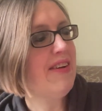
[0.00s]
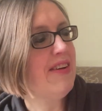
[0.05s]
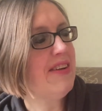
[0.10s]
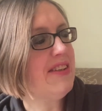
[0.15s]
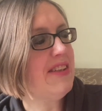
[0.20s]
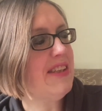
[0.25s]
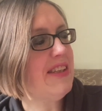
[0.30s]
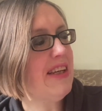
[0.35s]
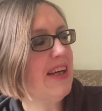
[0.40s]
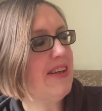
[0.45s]

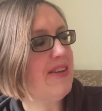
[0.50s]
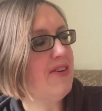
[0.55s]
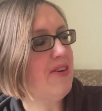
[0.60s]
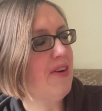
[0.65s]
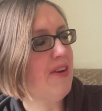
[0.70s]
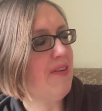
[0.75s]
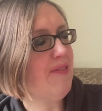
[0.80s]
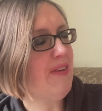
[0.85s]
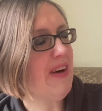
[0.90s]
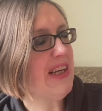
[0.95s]
she said, you're
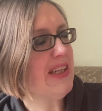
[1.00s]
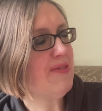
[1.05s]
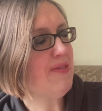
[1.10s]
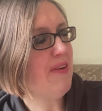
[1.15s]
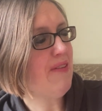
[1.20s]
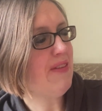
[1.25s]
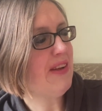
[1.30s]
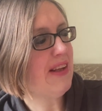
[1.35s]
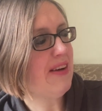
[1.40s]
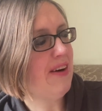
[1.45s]
the best
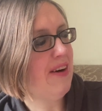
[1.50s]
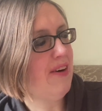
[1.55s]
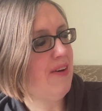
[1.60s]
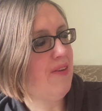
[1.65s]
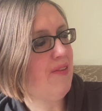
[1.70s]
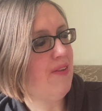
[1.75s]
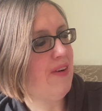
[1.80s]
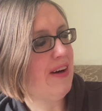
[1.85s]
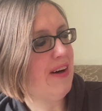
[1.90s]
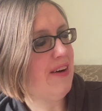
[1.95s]
mum in the whole
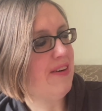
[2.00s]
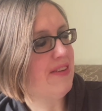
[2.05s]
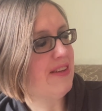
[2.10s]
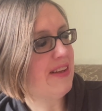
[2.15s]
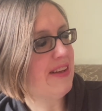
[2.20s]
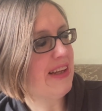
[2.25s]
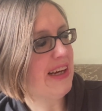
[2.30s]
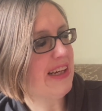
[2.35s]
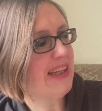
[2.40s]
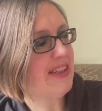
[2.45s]
world.
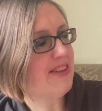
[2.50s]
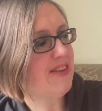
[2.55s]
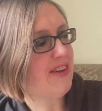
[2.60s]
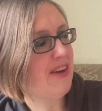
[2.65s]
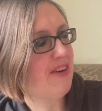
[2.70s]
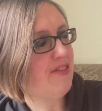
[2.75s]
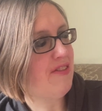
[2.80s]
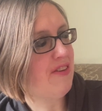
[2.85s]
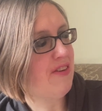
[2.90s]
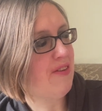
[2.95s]
Thanks you
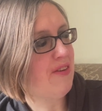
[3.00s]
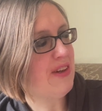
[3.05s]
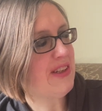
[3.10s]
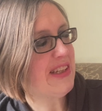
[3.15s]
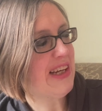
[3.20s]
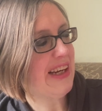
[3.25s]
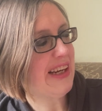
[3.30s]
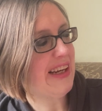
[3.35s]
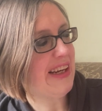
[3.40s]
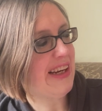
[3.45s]
for always
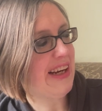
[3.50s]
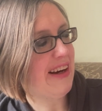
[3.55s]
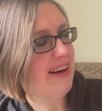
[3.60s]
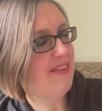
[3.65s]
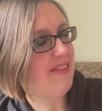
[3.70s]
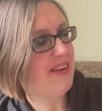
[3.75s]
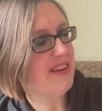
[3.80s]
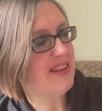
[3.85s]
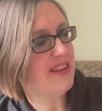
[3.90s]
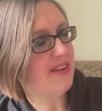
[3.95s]
taking care of
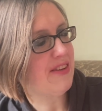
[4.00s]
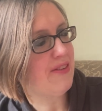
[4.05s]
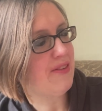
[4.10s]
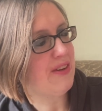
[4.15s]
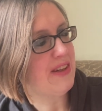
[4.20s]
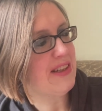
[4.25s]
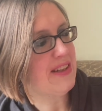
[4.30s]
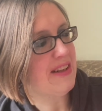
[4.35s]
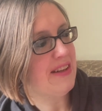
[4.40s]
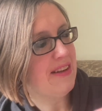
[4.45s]
us and
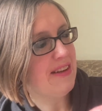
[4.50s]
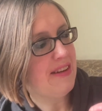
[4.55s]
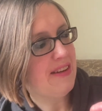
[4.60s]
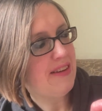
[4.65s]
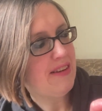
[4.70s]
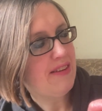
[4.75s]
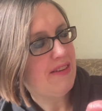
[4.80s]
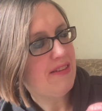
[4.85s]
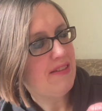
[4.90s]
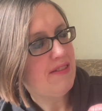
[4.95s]
always
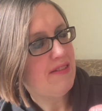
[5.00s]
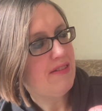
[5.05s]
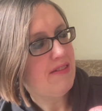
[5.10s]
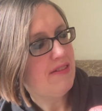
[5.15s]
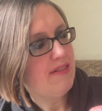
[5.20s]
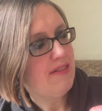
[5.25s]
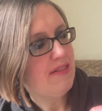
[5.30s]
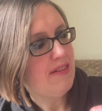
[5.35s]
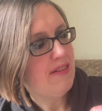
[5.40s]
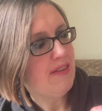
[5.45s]

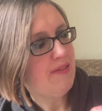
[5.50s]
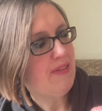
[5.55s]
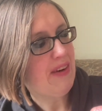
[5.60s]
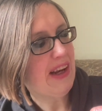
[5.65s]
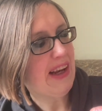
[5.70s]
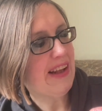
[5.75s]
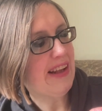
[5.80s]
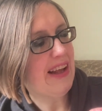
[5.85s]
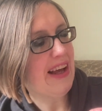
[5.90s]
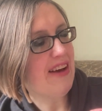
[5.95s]

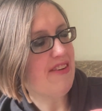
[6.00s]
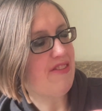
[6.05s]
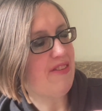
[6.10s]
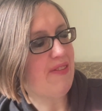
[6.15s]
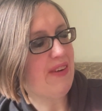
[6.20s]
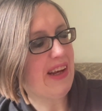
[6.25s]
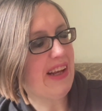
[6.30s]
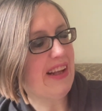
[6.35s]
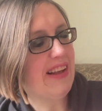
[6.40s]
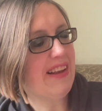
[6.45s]
being there for
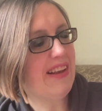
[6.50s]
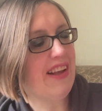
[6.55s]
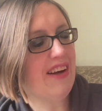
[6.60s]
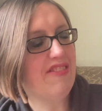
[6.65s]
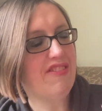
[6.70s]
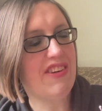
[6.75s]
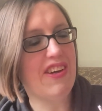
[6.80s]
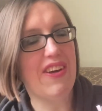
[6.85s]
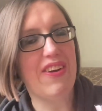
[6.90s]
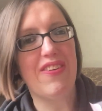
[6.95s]
me.
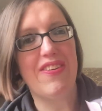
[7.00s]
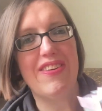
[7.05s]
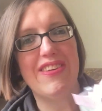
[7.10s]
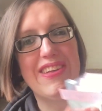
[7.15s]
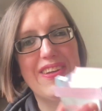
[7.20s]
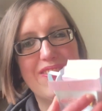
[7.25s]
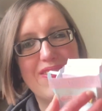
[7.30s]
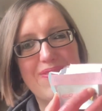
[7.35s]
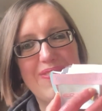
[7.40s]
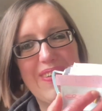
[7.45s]
Love you.
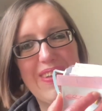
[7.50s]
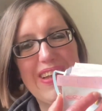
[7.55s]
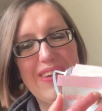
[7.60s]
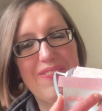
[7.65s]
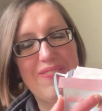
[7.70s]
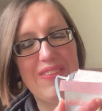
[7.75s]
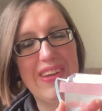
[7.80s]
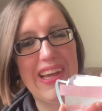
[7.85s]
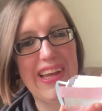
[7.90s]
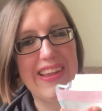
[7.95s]
That was my little
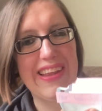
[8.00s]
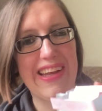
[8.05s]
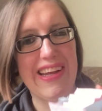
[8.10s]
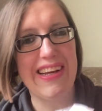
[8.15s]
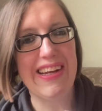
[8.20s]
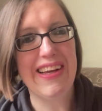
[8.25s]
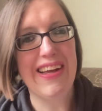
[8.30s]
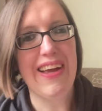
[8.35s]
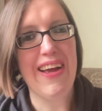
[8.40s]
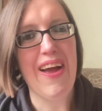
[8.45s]
Mia
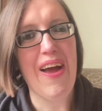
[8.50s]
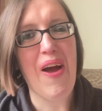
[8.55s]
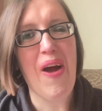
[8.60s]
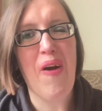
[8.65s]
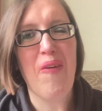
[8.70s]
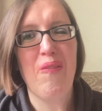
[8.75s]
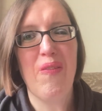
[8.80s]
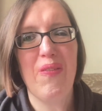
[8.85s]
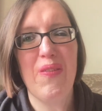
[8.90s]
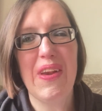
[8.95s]
thing.
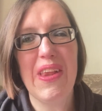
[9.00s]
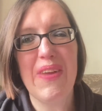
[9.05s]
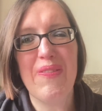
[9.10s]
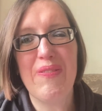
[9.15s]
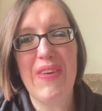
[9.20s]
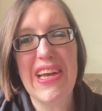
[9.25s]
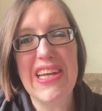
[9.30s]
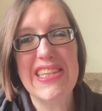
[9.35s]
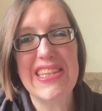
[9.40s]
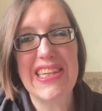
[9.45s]
One of the
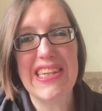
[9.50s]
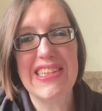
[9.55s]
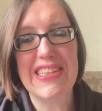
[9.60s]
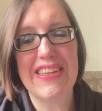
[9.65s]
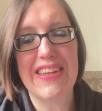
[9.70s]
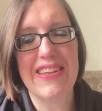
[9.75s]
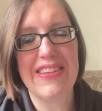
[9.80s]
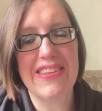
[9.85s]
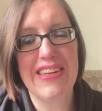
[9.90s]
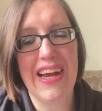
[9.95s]
best things of
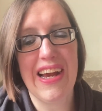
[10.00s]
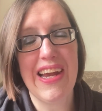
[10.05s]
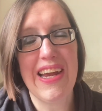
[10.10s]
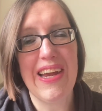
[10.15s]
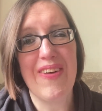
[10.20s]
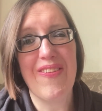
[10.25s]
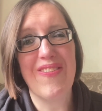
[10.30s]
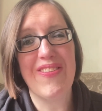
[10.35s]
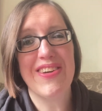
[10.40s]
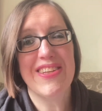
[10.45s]
the day
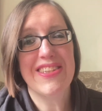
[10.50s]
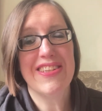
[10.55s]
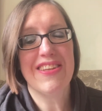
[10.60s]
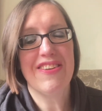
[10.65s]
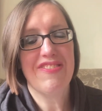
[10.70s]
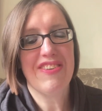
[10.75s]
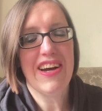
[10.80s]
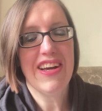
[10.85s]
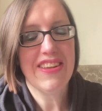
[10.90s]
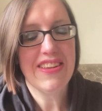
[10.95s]
was the
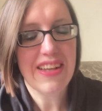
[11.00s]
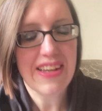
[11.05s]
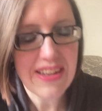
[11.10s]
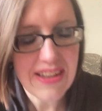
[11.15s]
fact that,